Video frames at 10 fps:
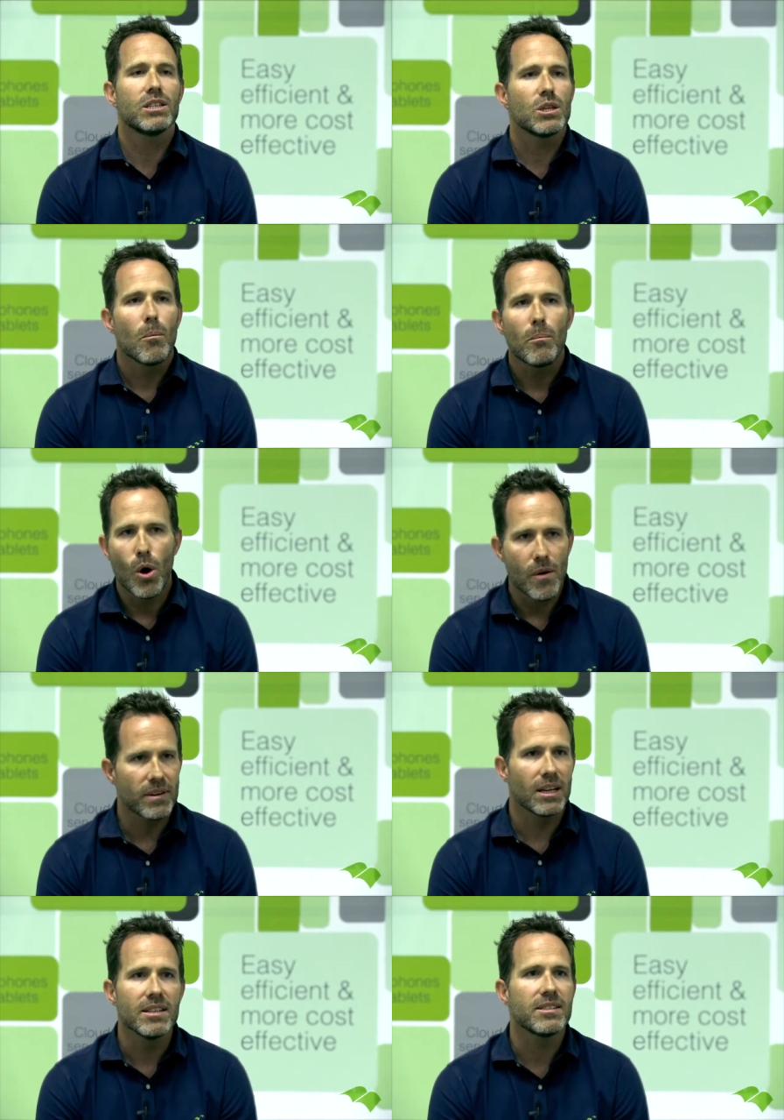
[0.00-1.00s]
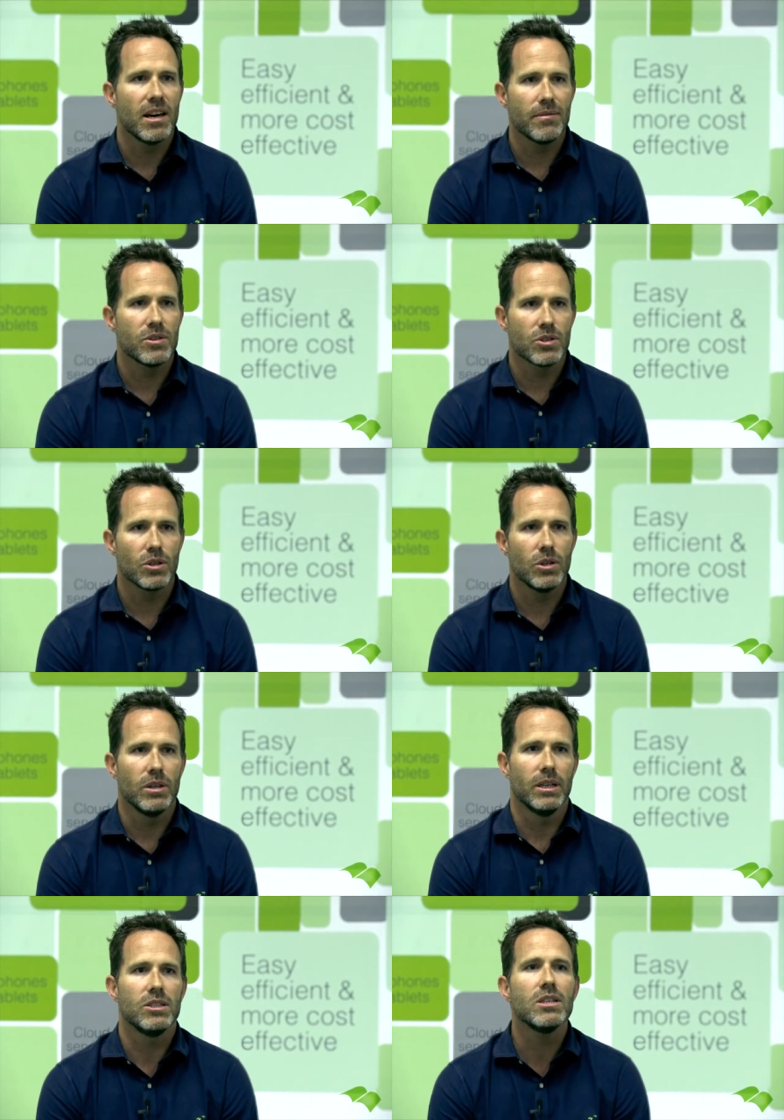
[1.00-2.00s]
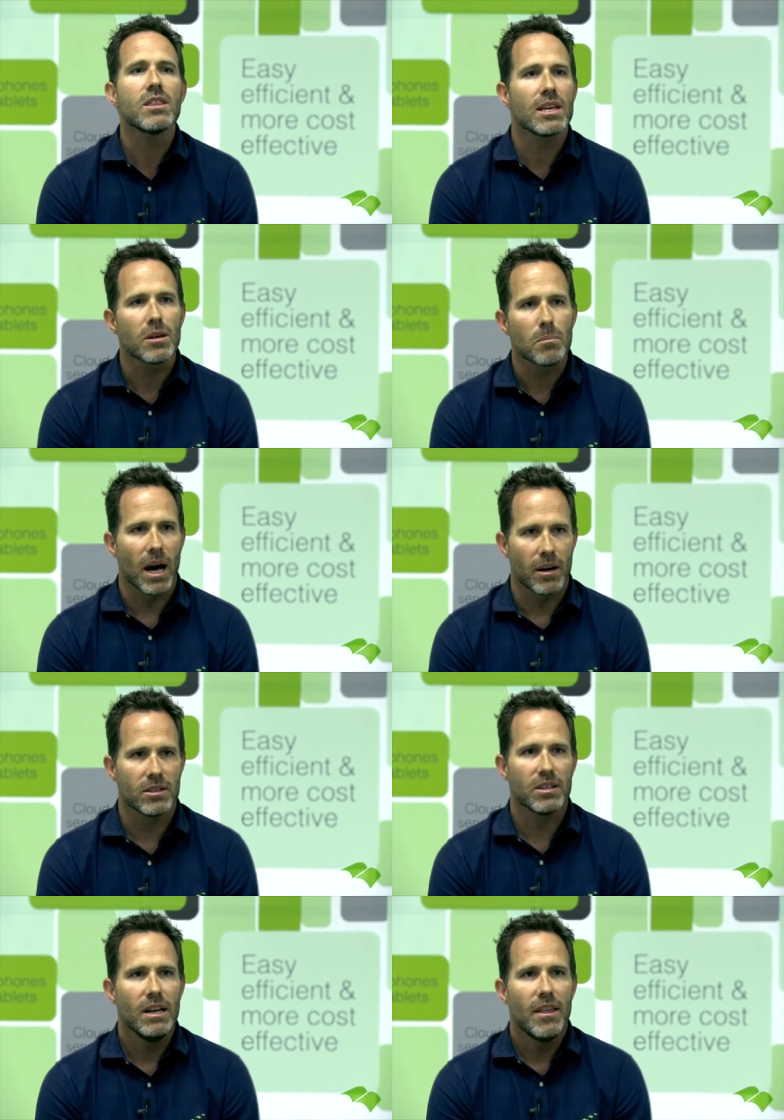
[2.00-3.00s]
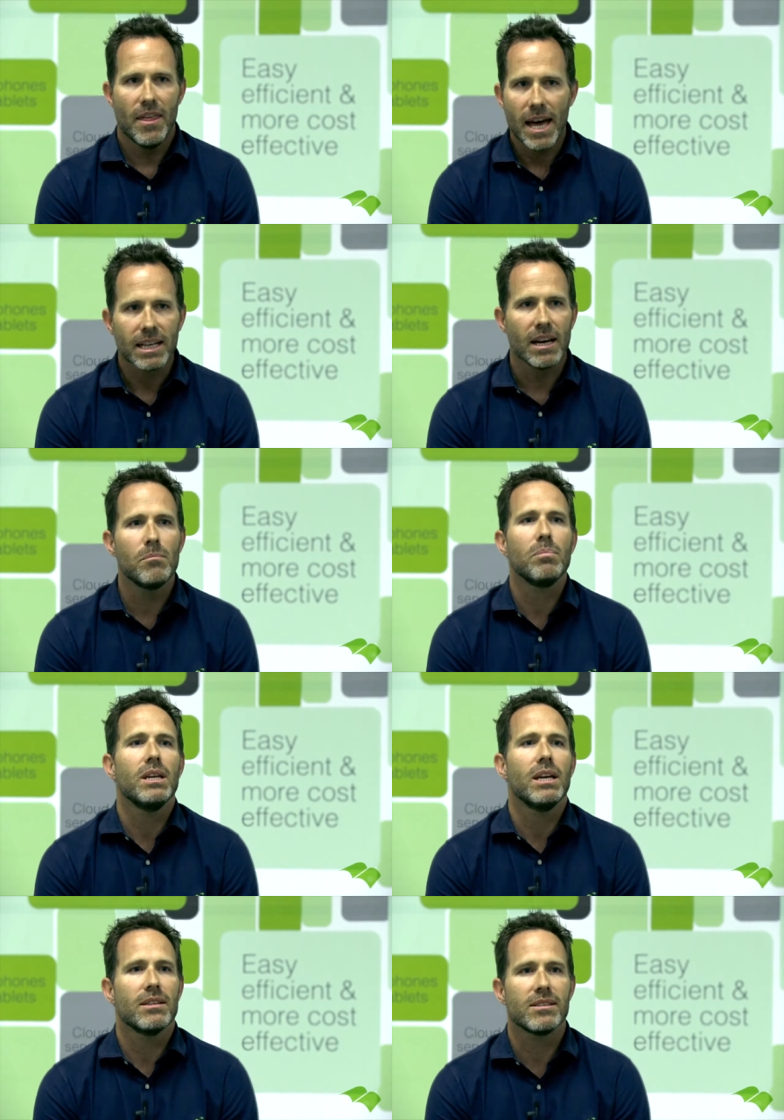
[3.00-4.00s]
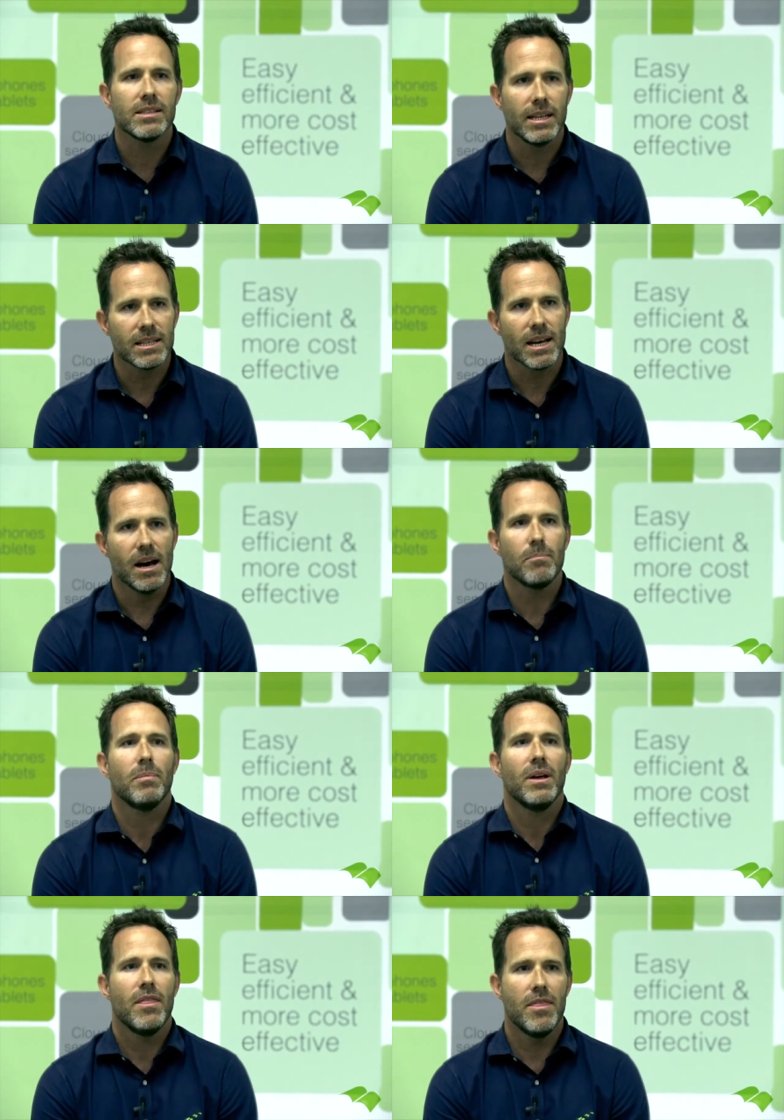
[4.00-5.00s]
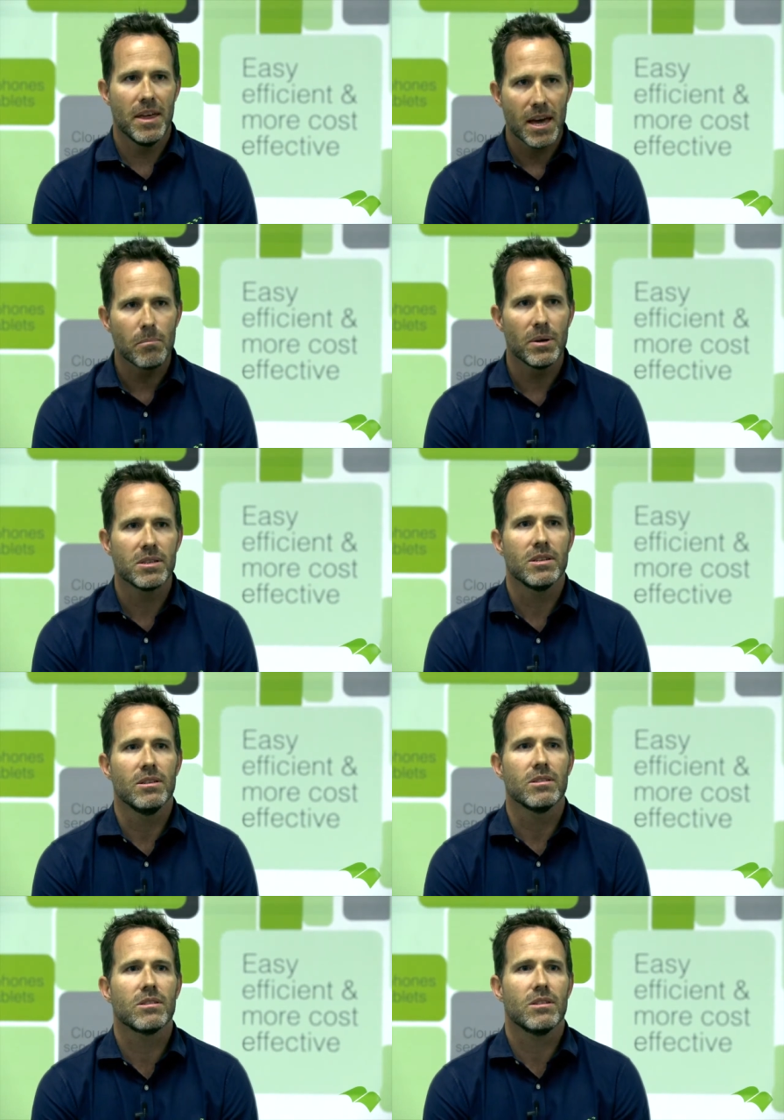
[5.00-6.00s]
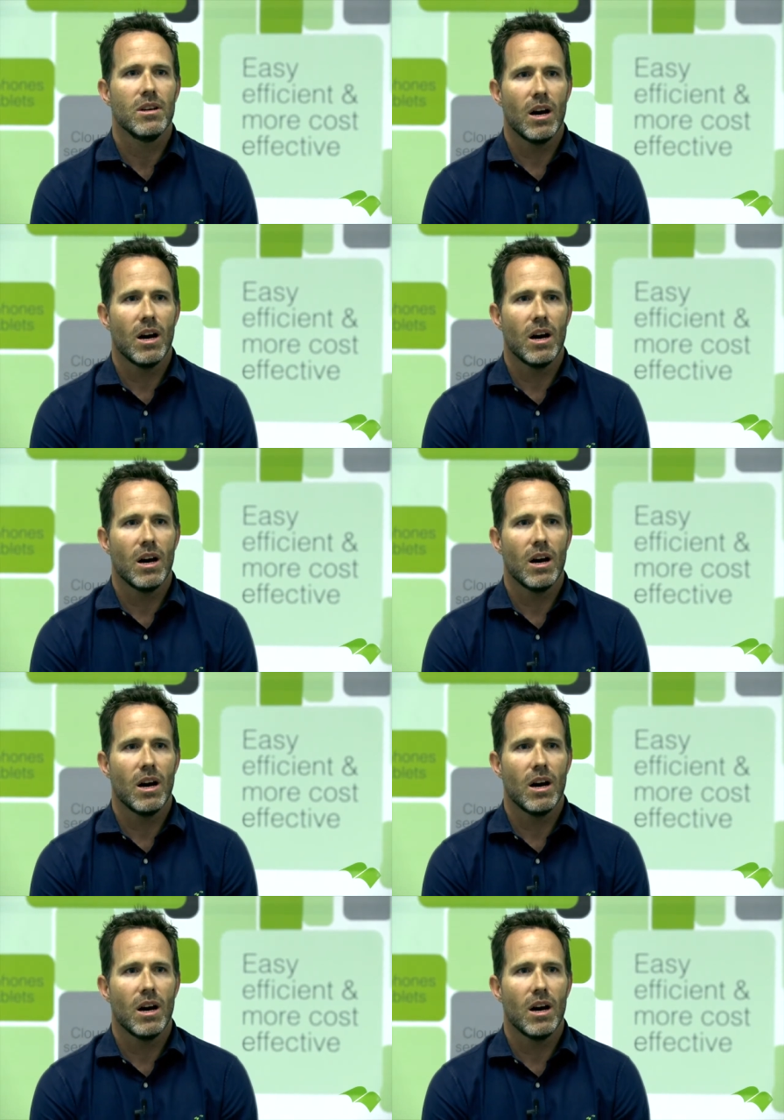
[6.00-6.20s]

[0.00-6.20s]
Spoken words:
It's perfectly safe and secure. Just think about it. That company has set up their business